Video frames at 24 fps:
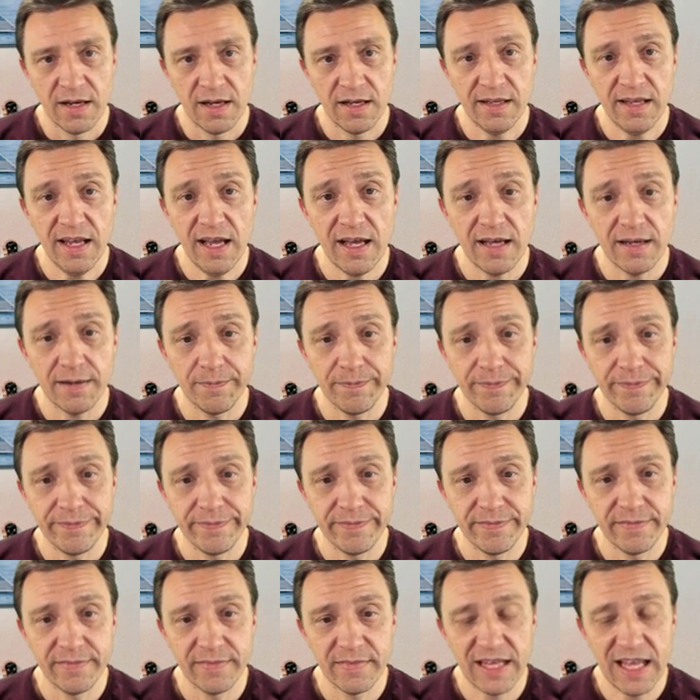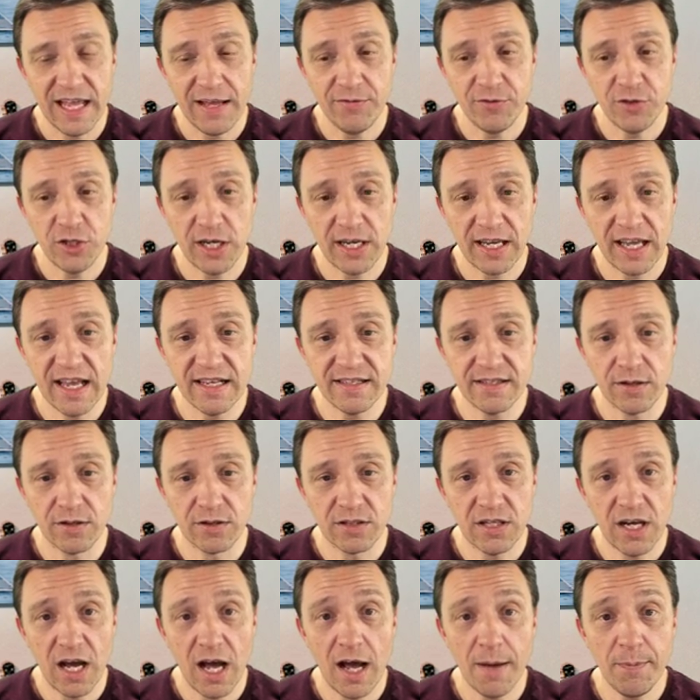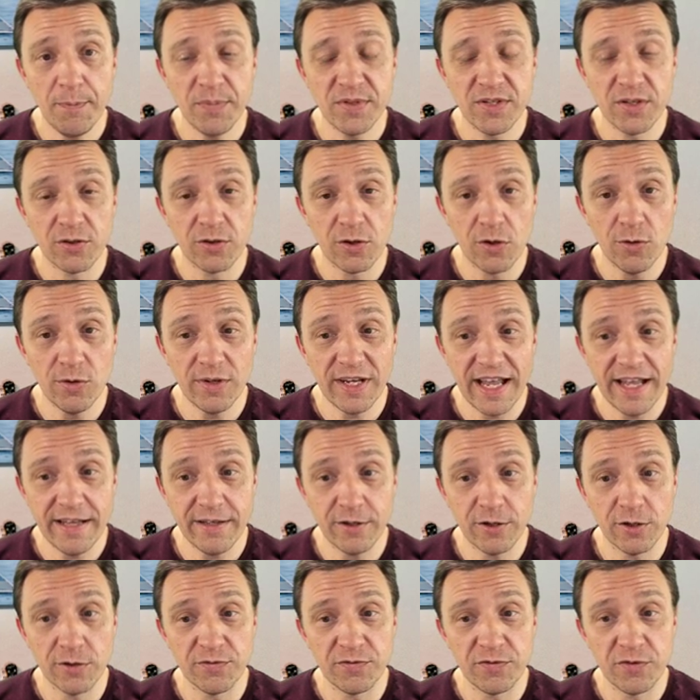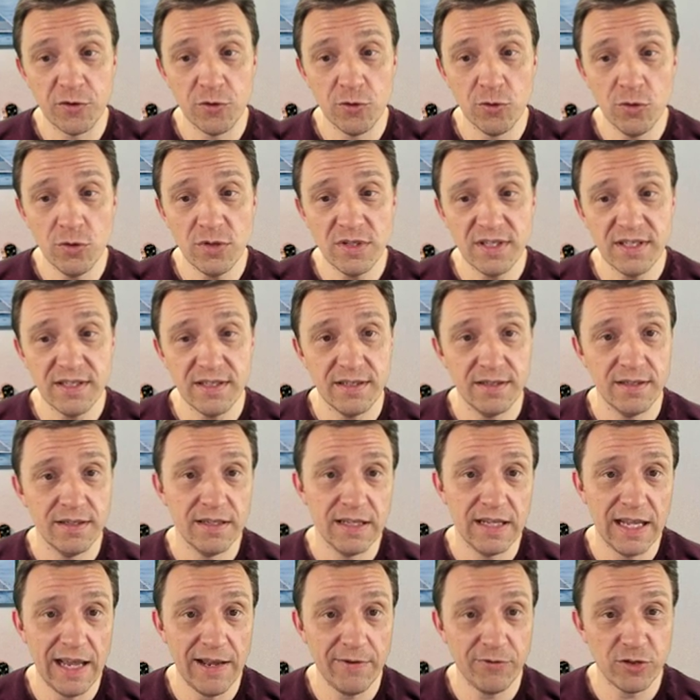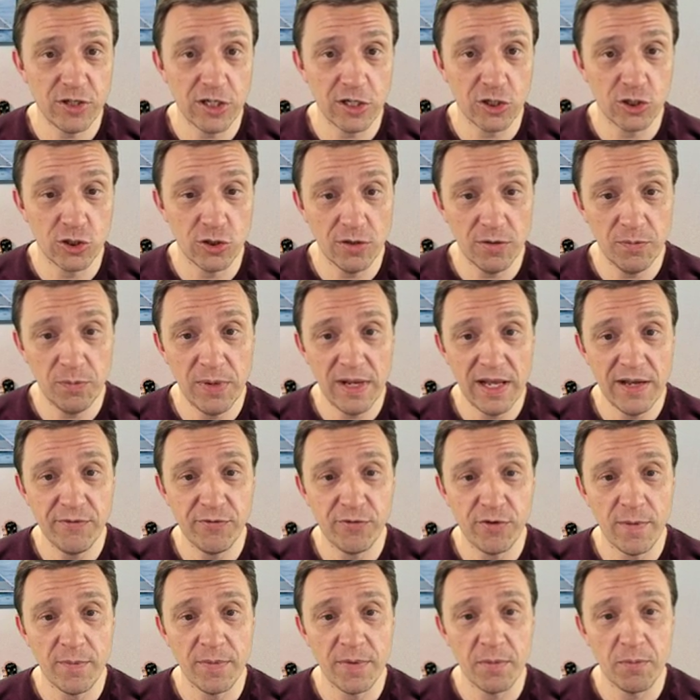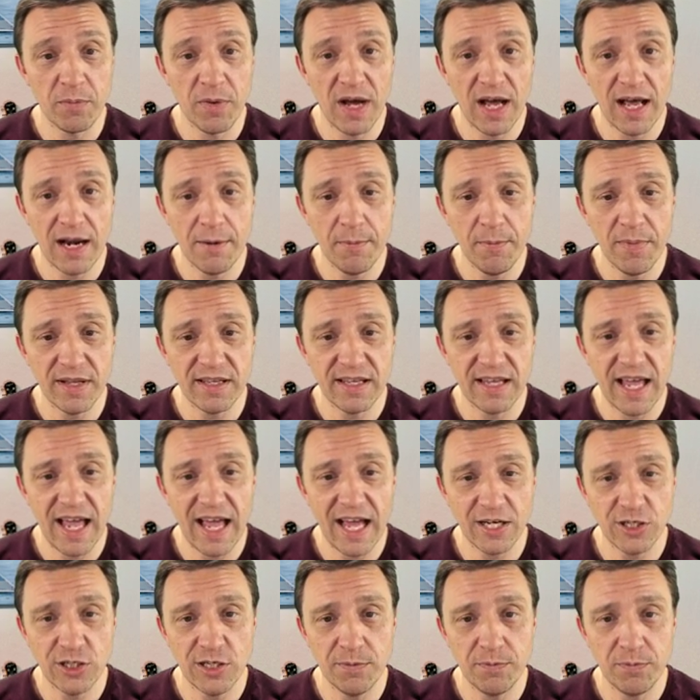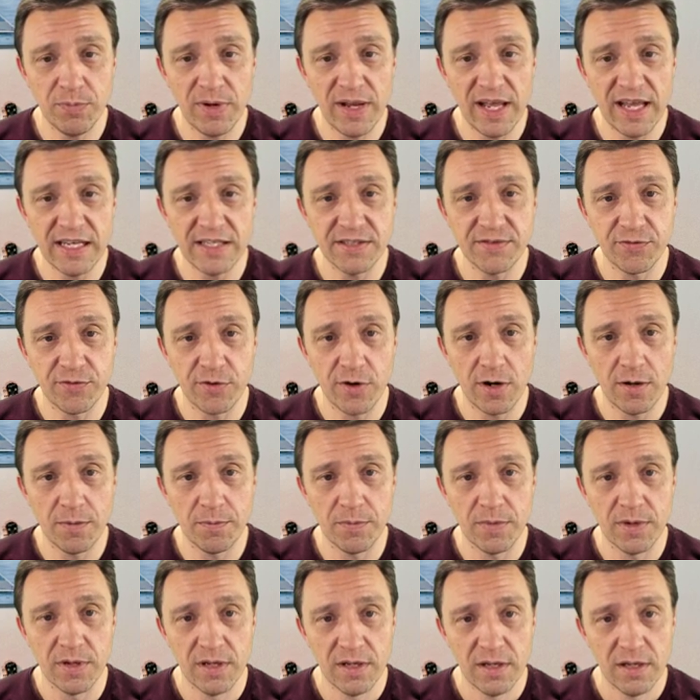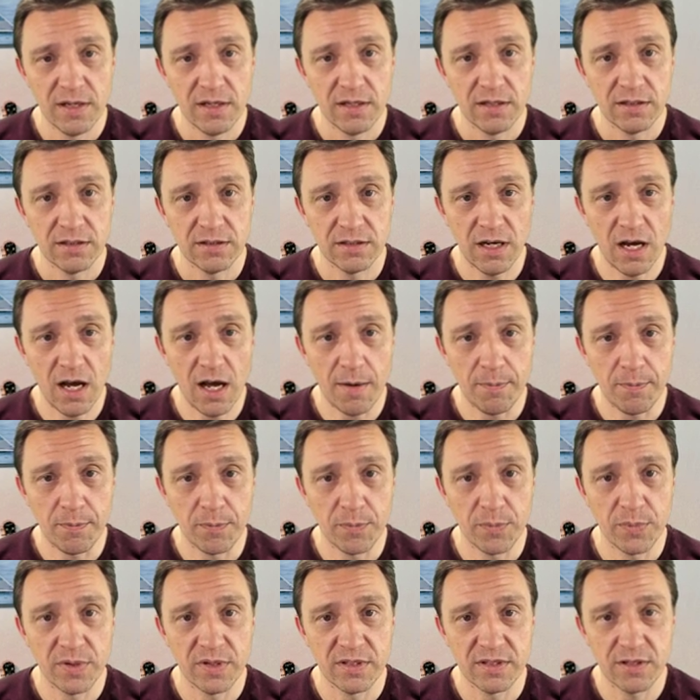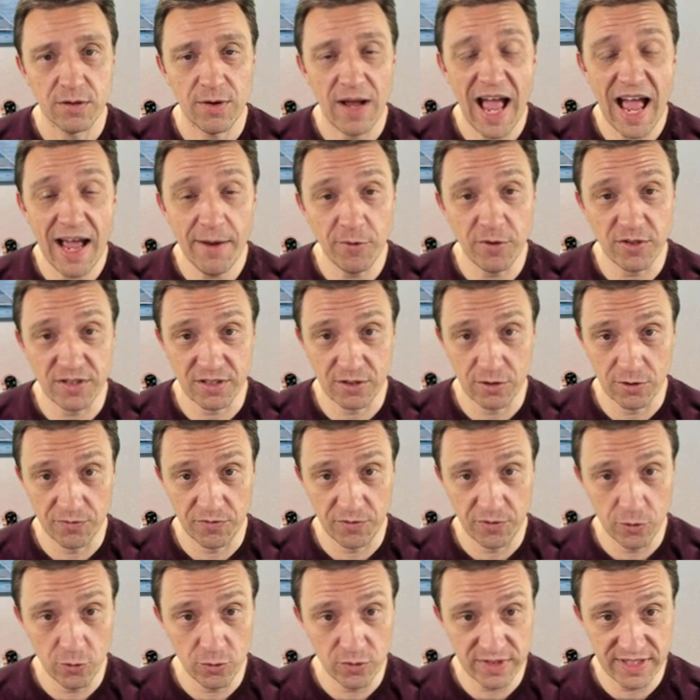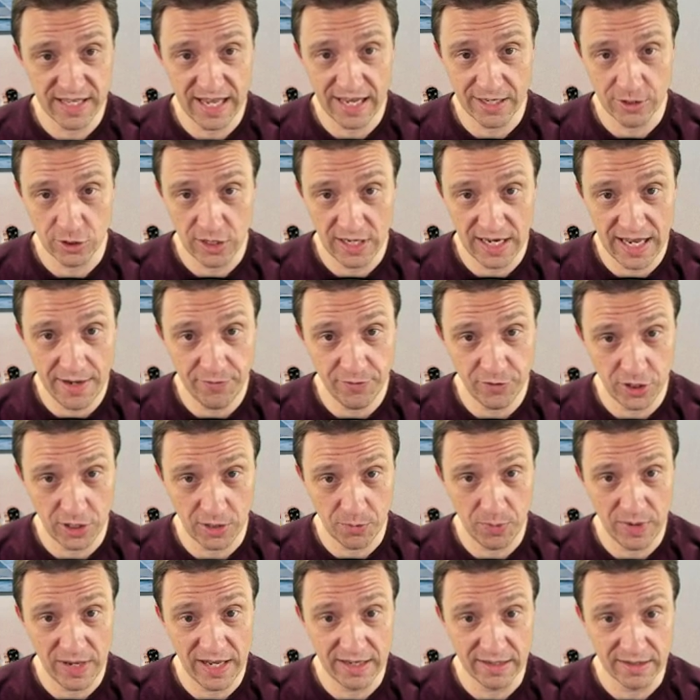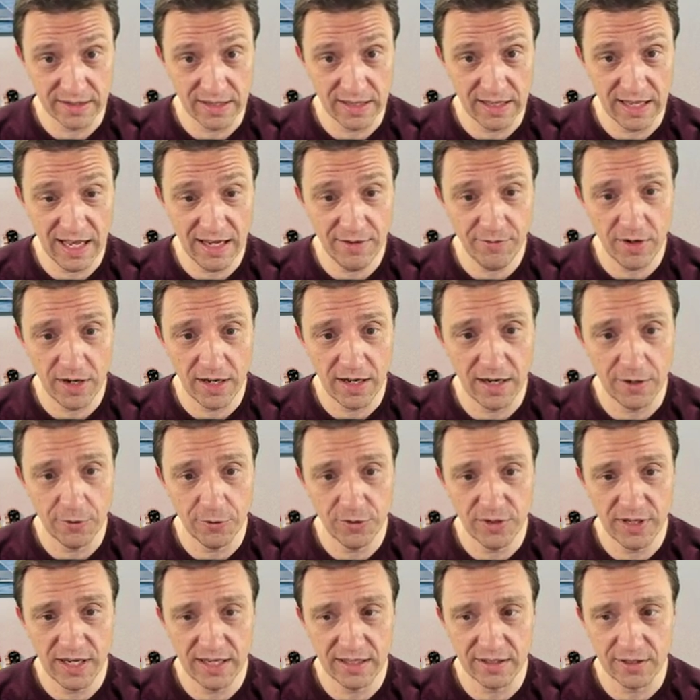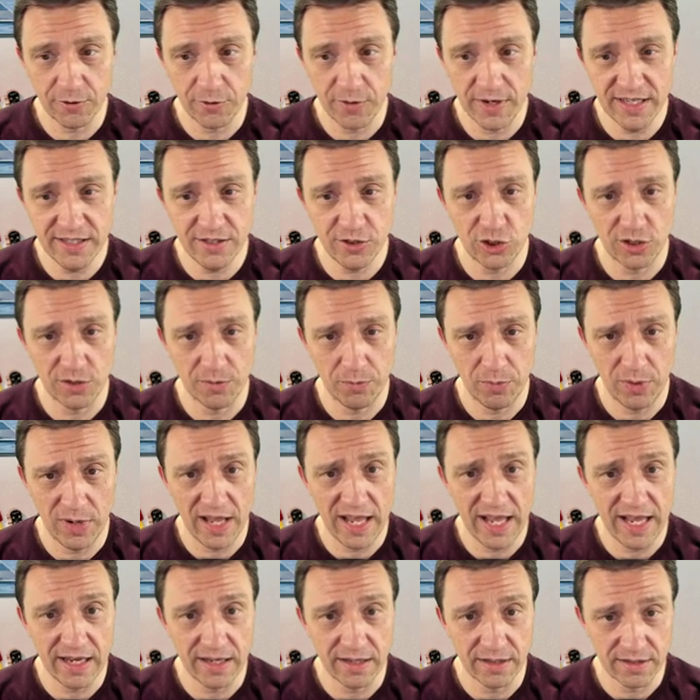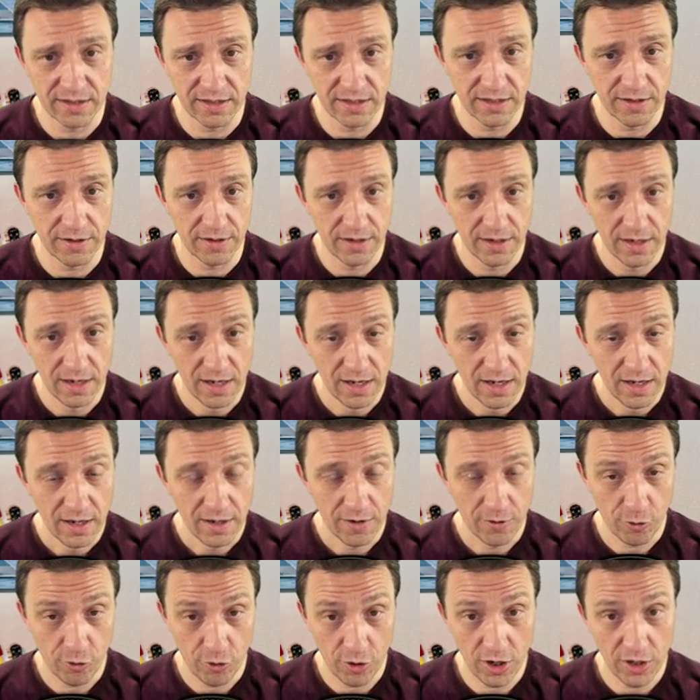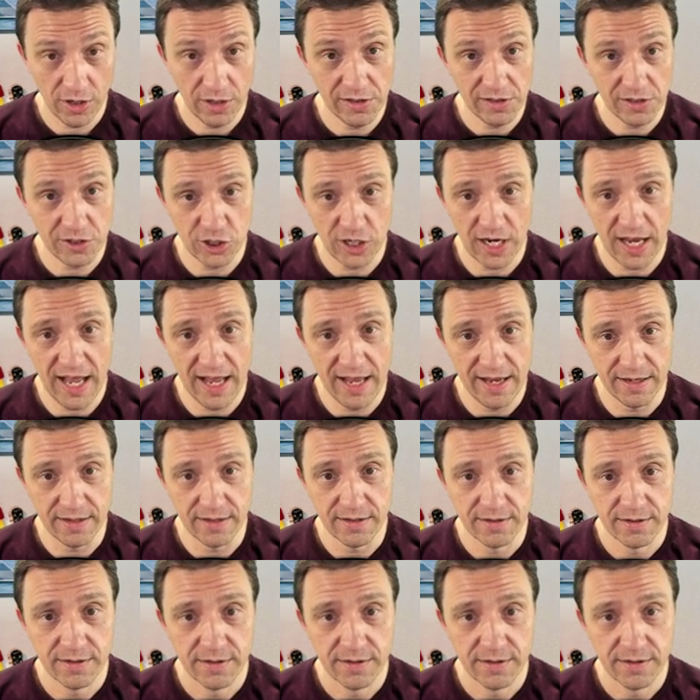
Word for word: And yeah, Lev four ek is on top, so don't get confused. Lev four ek should play from the bottom, but he actually plays from top. So I was confused actually. Lev four ek playing the Lava Hound and Kristijan playing the Royal Giant.